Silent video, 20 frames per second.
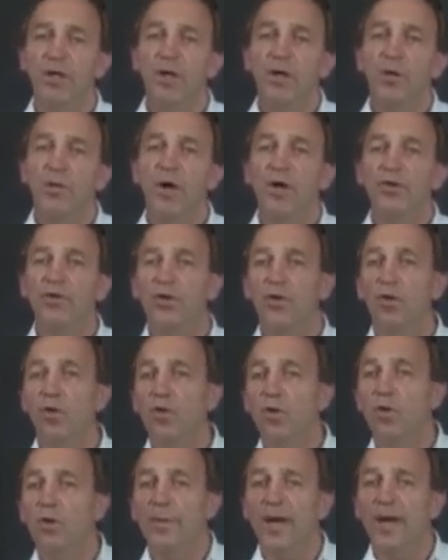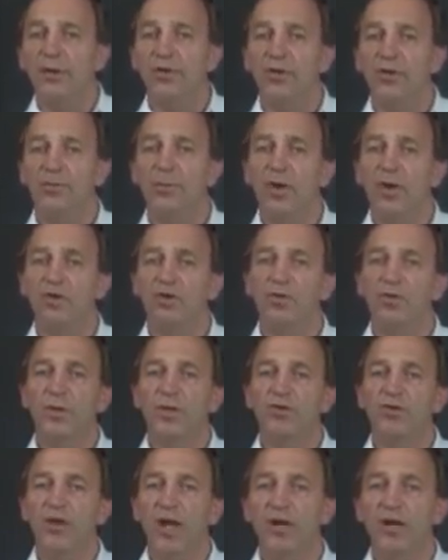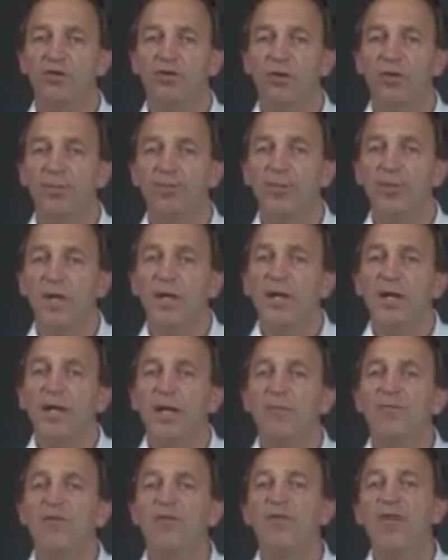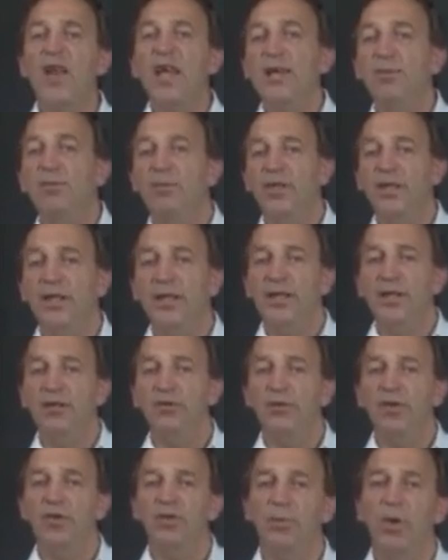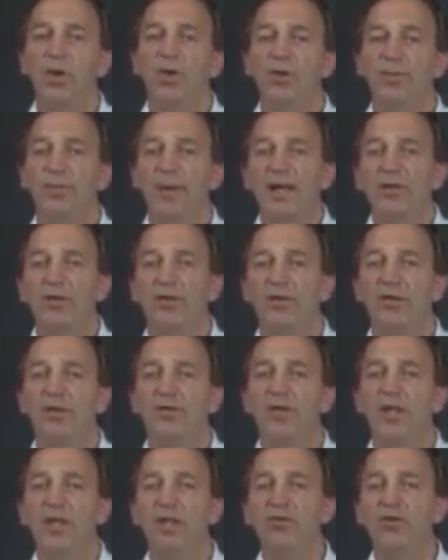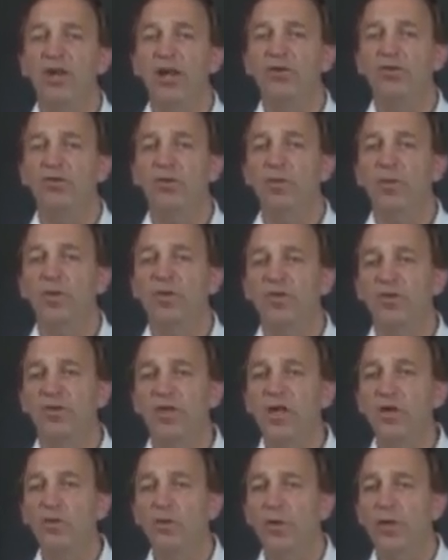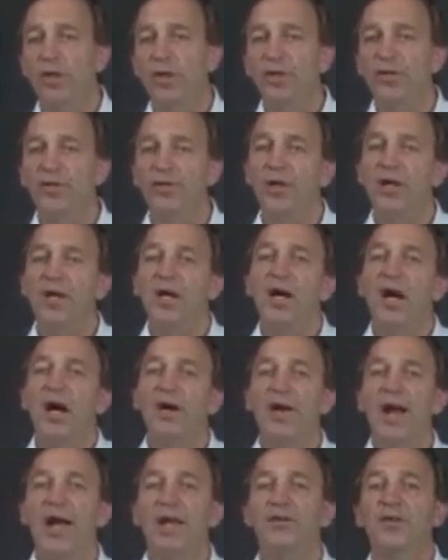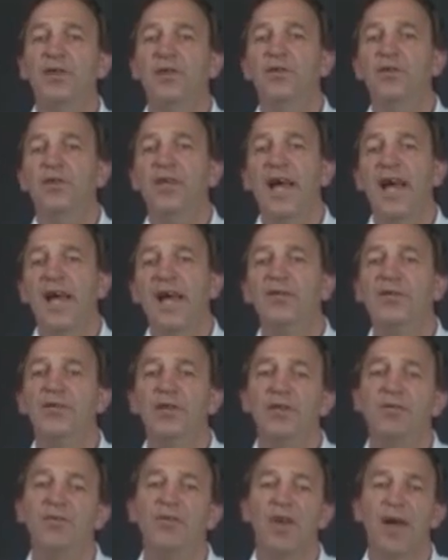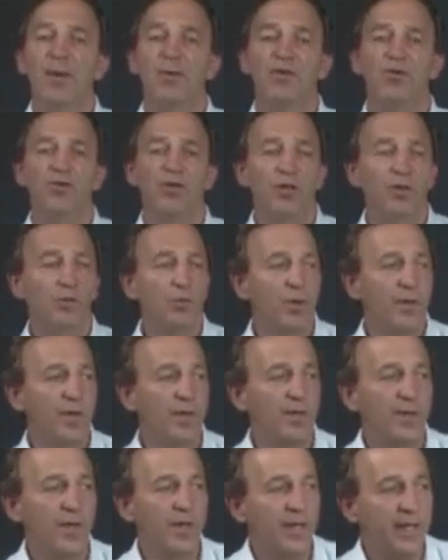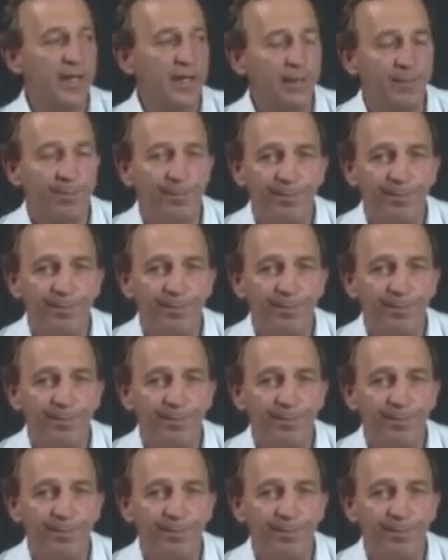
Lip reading: Whilst all may respond to injection, inflamed knees respond best as the injection with steroids are acting as an anti-inflammatory within the knee.